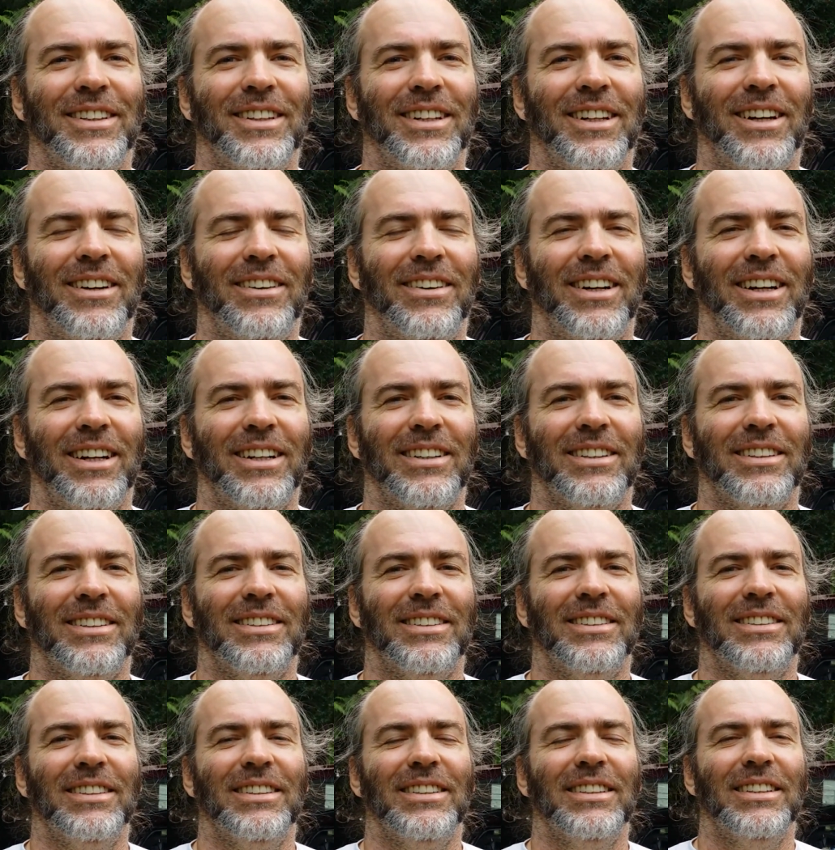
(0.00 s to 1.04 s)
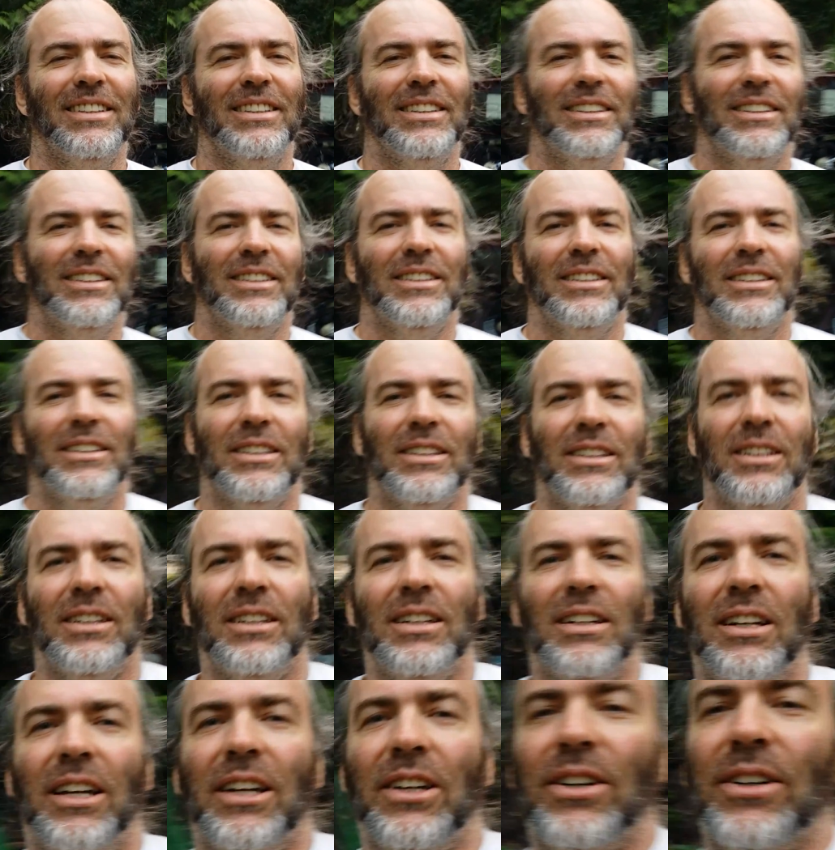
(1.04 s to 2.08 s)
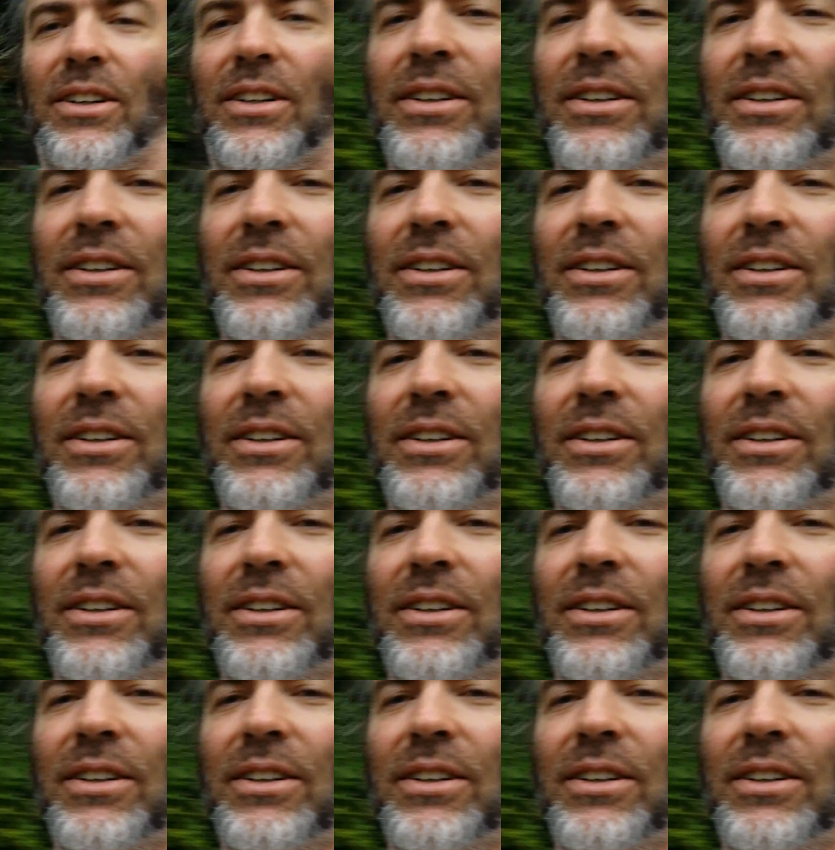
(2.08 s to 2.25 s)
All right, later.